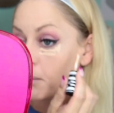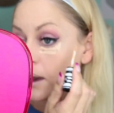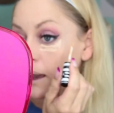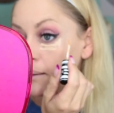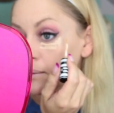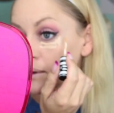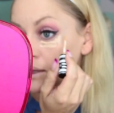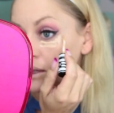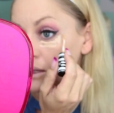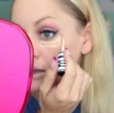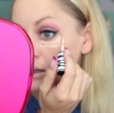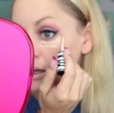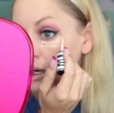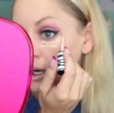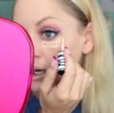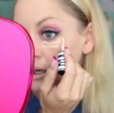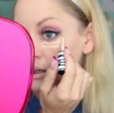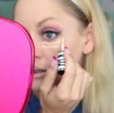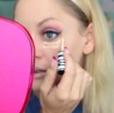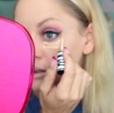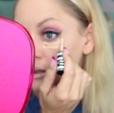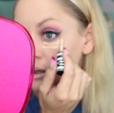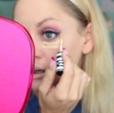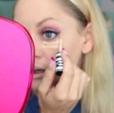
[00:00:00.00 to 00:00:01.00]
maybe a little
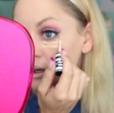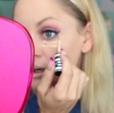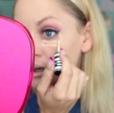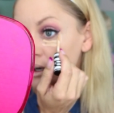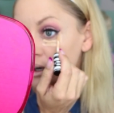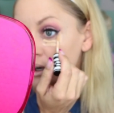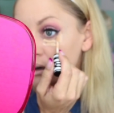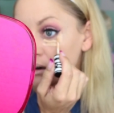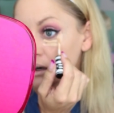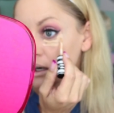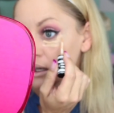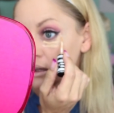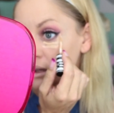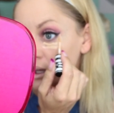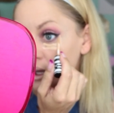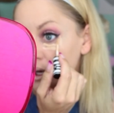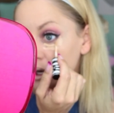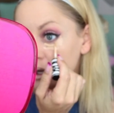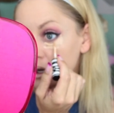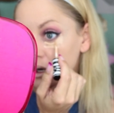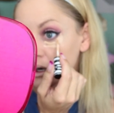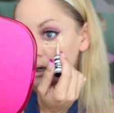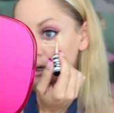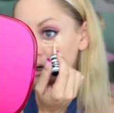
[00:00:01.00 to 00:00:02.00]
extra around
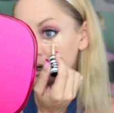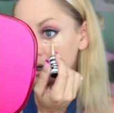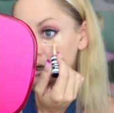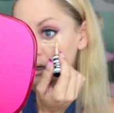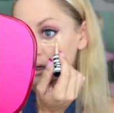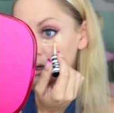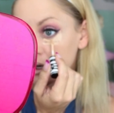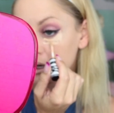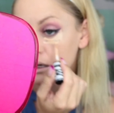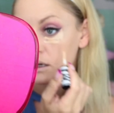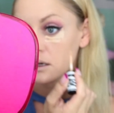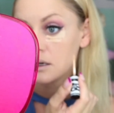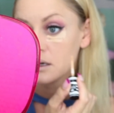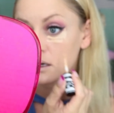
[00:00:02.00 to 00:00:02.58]
that area.